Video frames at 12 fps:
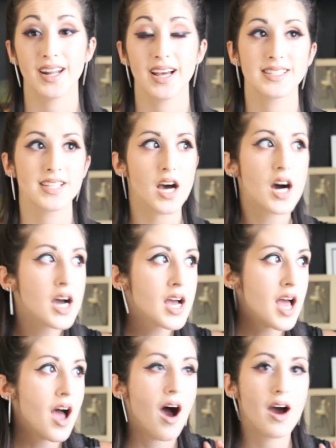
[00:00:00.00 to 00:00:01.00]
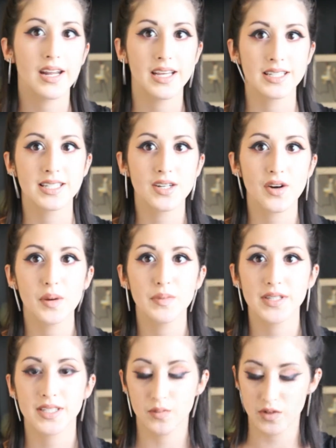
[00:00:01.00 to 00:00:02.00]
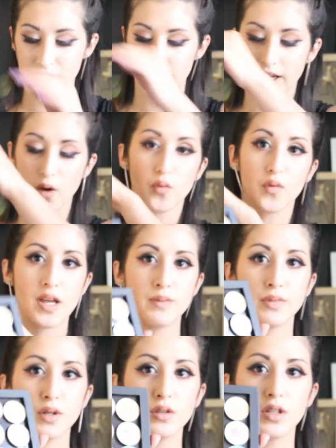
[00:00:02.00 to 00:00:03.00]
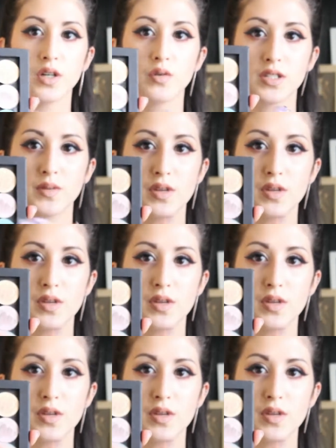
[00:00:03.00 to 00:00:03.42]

I saw on Instagram that someone did like a rainbow look with some